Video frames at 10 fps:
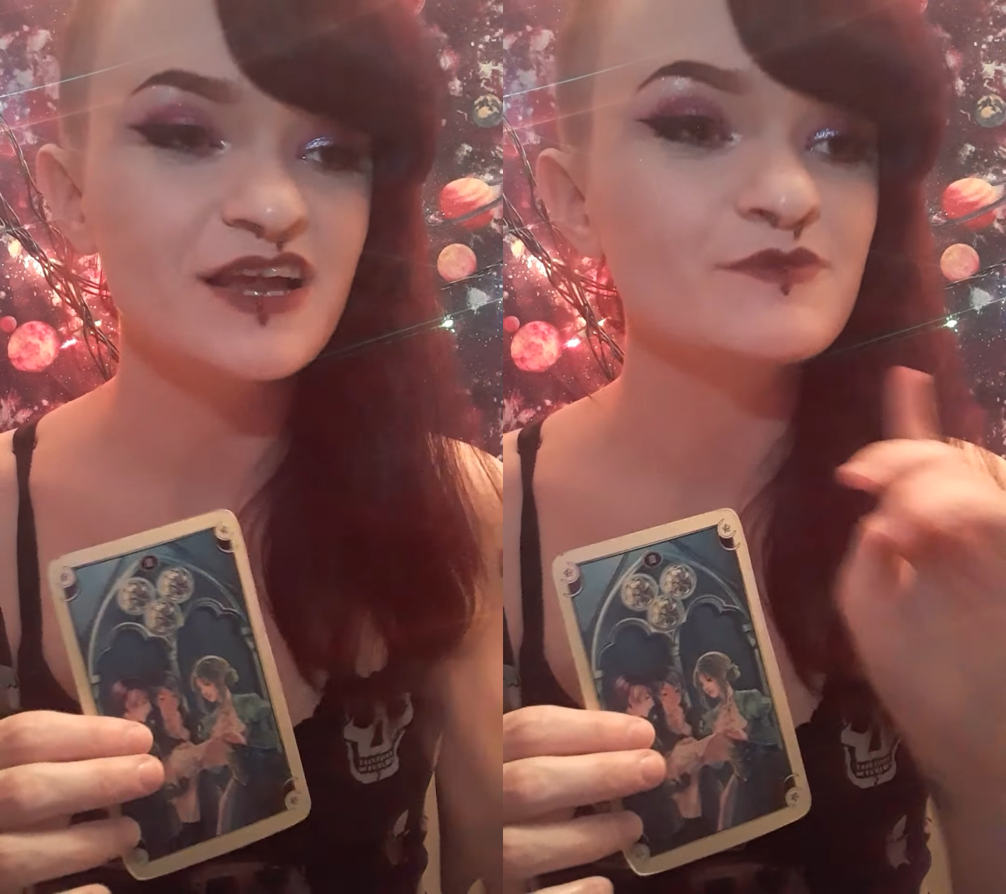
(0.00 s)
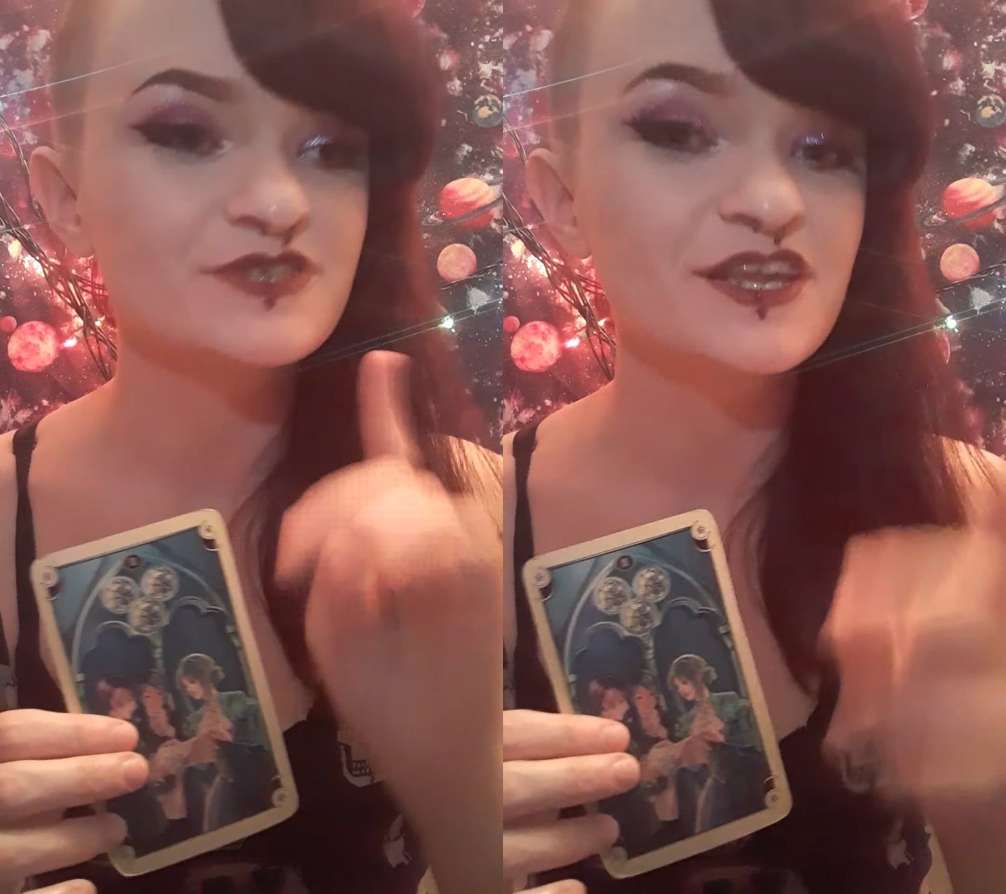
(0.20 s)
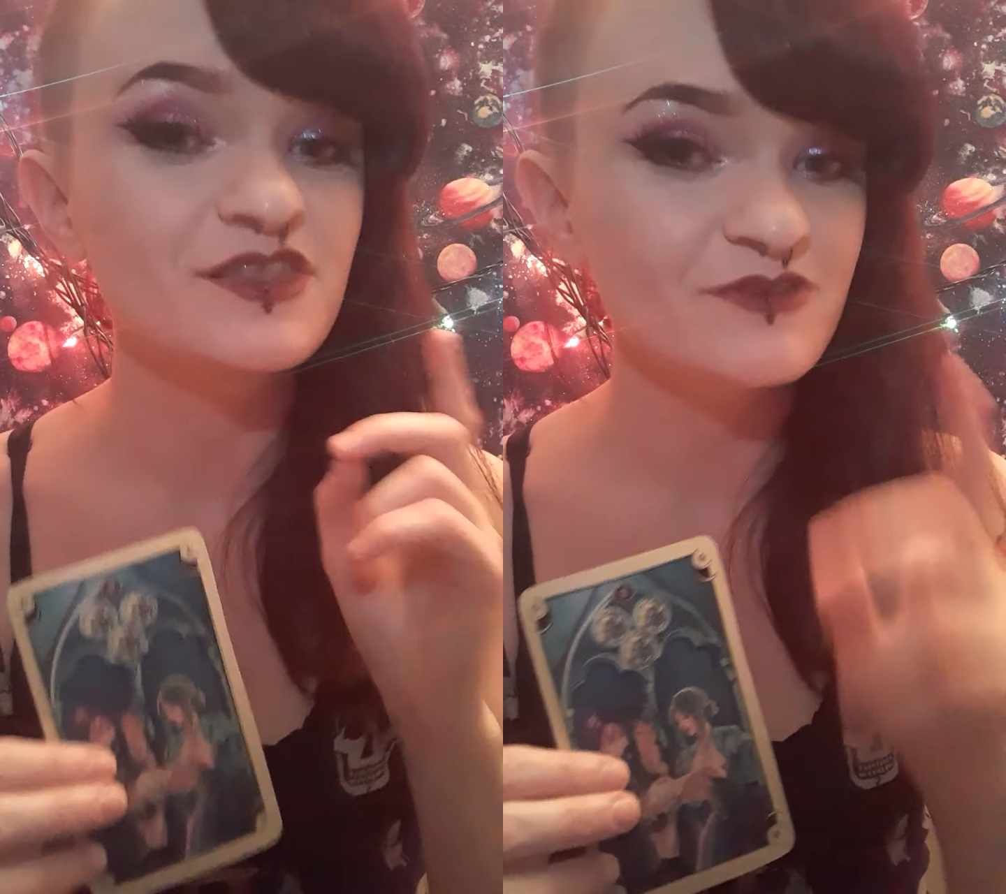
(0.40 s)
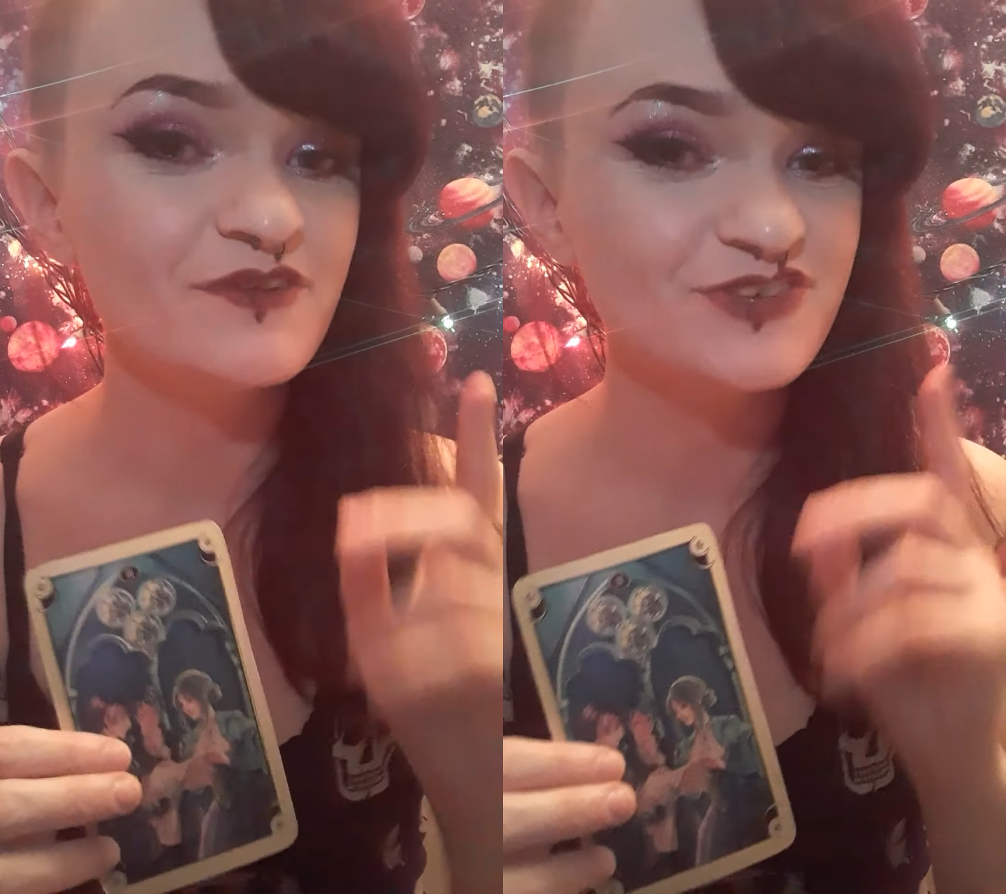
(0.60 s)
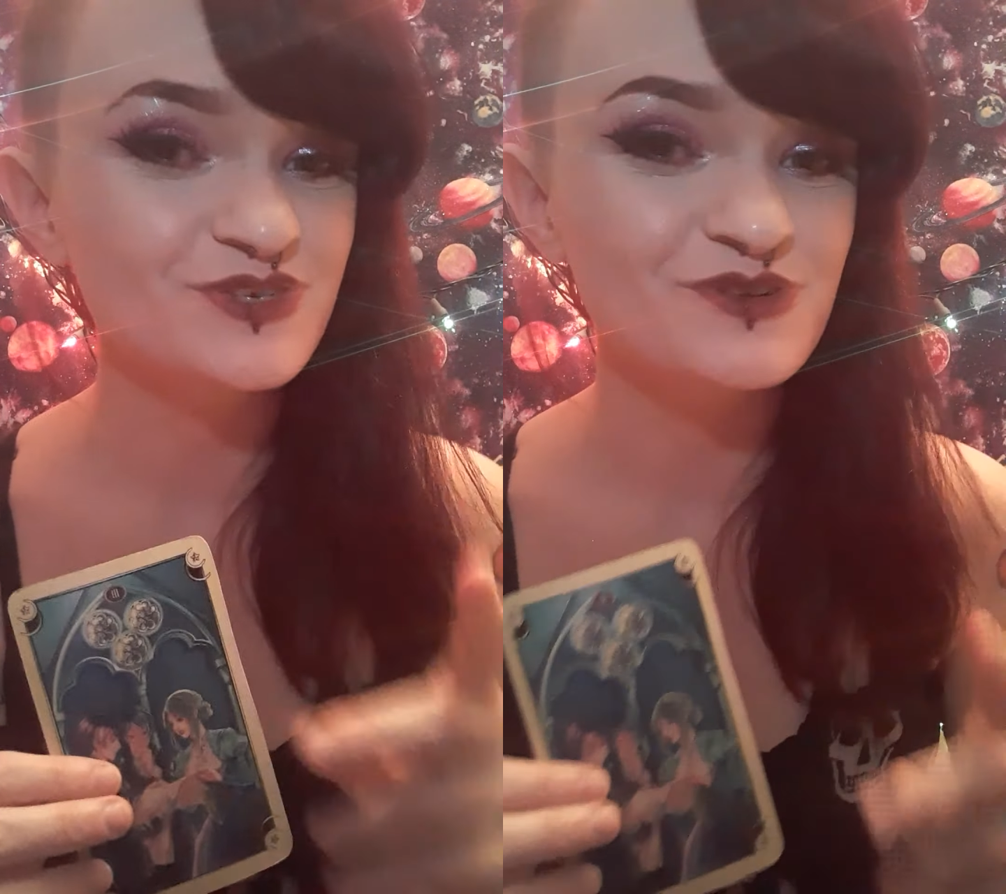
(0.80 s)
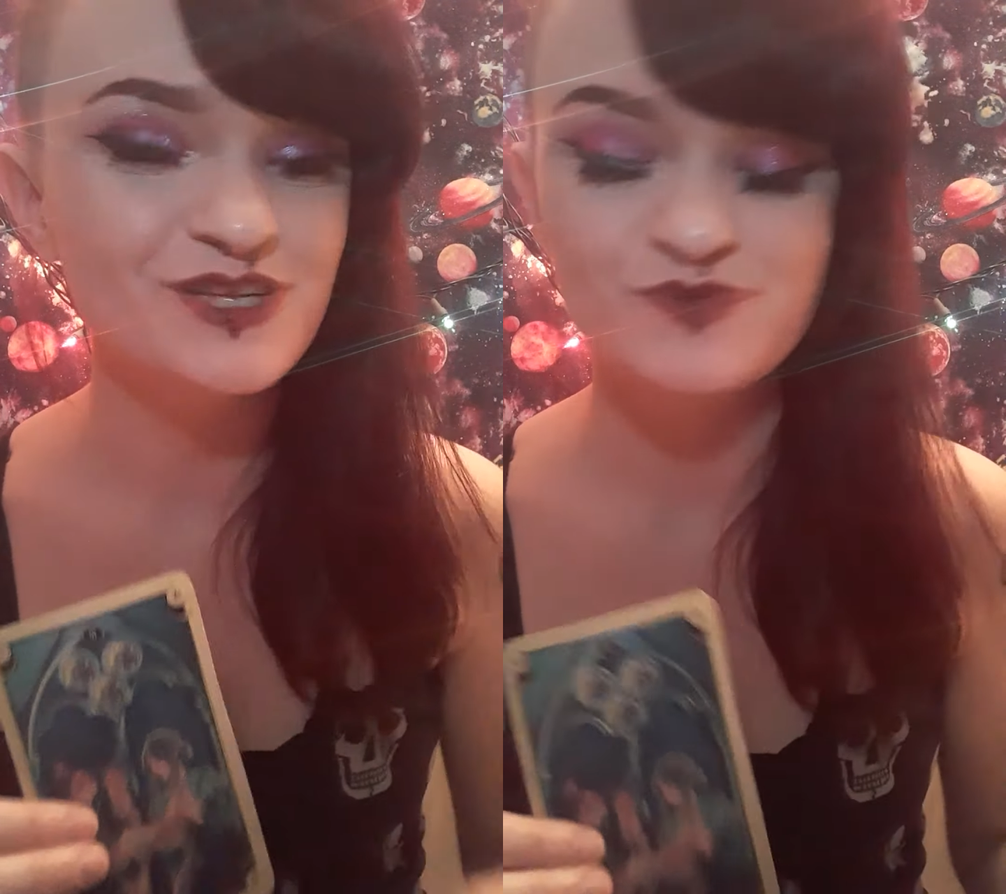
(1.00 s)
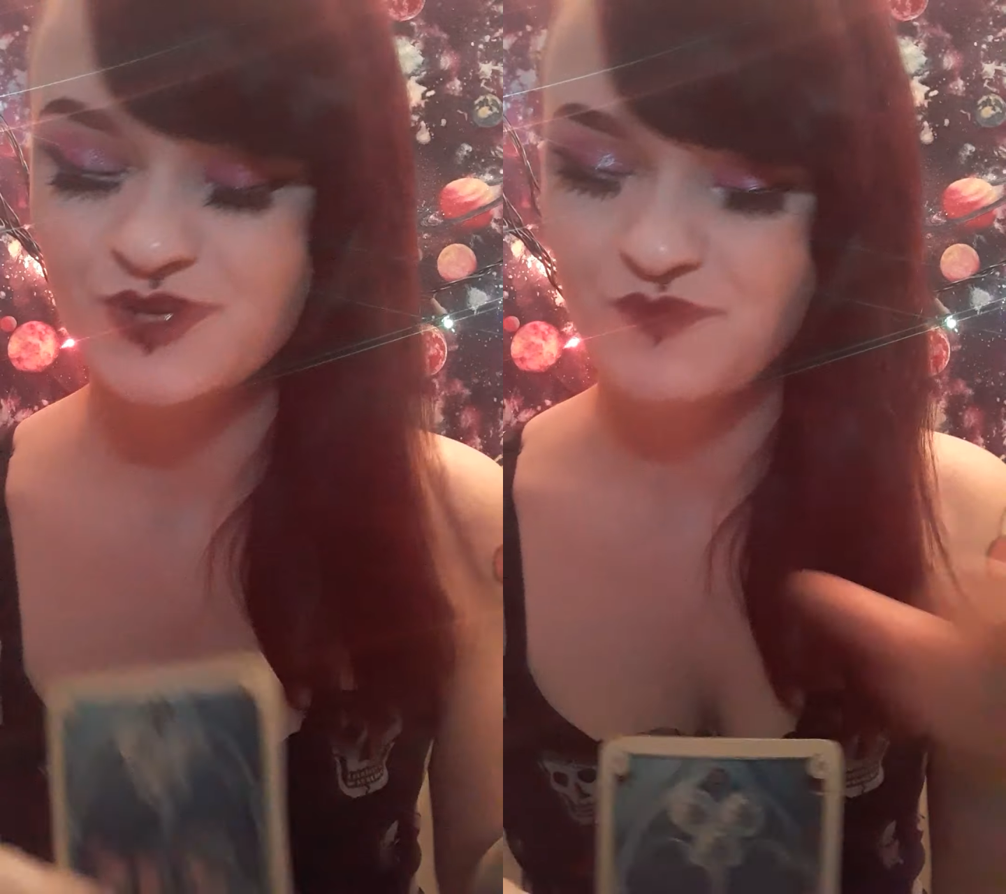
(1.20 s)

I almost said Three of Swords,